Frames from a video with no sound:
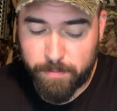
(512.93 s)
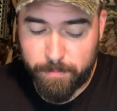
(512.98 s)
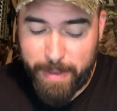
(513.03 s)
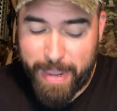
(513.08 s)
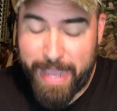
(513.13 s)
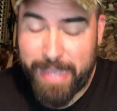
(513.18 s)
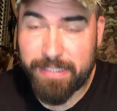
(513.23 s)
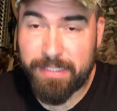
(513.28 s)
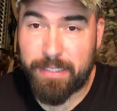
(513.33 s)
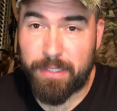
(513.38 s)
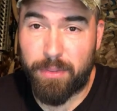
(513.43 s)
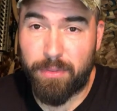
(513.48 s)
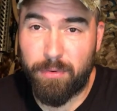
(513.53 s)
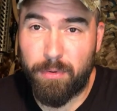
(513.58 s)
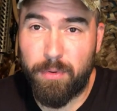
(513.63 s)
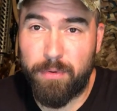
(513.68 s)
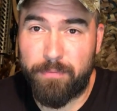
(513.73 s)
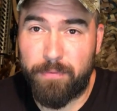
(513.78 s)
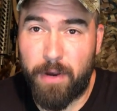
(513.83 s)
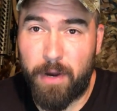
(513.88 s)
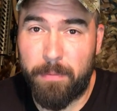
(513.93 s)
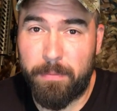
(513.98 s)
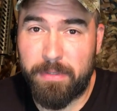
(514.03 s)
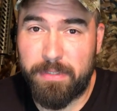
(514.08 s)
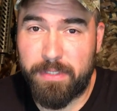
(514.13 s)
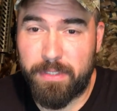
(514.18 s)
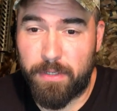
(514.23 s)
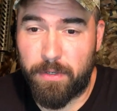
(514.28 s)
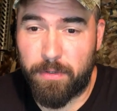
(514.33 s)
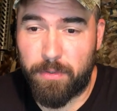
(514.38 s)
passing through
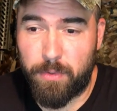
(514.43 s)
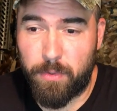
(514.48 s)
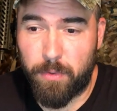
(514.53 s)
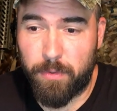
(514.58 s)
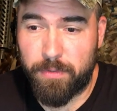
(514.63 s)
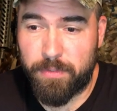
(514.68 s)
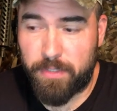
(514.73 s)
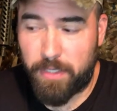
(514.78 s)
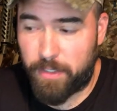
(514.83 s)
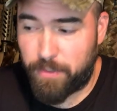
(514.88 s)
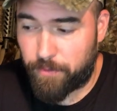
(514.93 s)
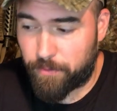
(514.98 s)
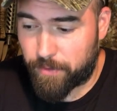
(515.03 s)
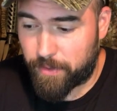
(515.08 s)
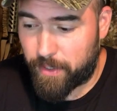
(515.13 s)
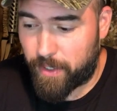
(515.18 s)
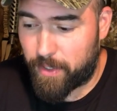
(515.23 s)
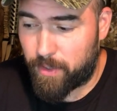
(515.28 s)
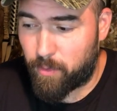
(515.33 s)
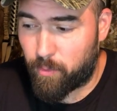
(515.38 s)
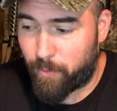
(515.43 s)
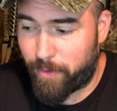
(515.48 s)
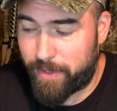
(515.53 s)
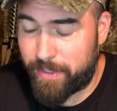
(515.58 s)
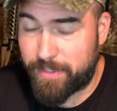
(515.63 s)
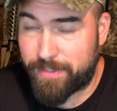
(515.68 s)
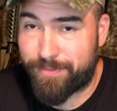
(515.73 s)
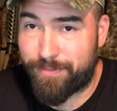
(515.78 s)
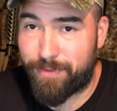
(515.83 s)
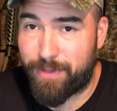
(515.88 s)
environments that aren't yours, and you're going to
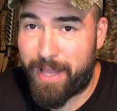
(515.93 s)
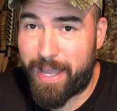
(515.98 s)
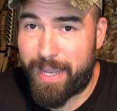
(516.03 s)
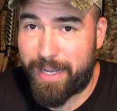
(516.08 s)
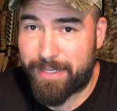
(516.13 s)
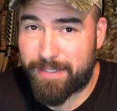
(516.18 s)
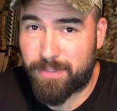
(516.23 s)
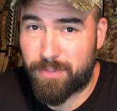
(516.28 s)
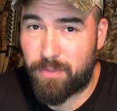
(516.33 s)
raise flags.